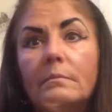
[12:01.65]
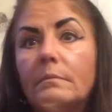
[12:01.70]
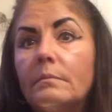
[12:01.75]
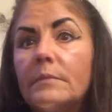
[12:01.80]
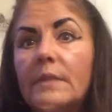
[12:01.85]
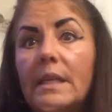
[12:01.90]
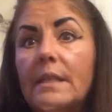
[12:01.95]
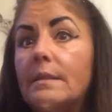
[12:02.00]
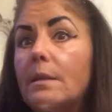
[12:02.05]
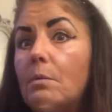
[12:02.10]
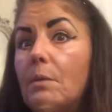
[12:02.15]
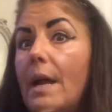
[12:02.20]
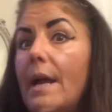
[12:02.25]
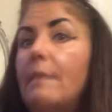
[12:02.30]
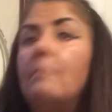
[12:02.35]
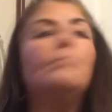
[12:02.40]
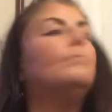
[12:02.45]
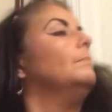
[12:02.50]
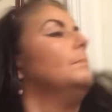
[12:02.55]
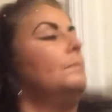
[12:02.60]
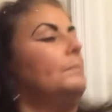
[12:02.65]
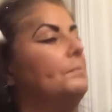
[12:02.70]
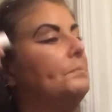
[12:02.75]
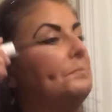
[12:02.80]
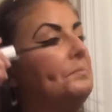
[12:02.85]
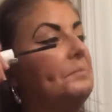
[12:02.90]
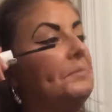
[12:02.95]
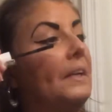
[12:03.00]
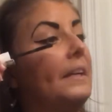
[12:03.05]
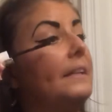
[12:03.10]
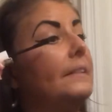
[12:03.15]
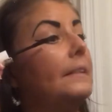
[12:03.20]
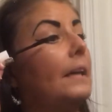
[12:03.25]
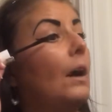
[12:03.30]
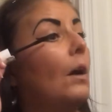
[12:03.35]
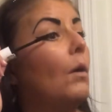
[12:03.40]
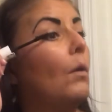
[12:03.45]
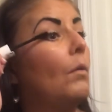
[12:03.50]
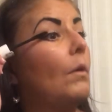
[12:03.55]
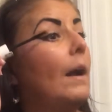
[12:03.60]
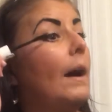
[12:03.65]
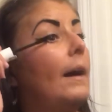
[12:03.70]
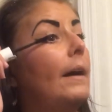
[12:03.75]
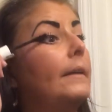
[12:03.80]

it's okay. It's all right.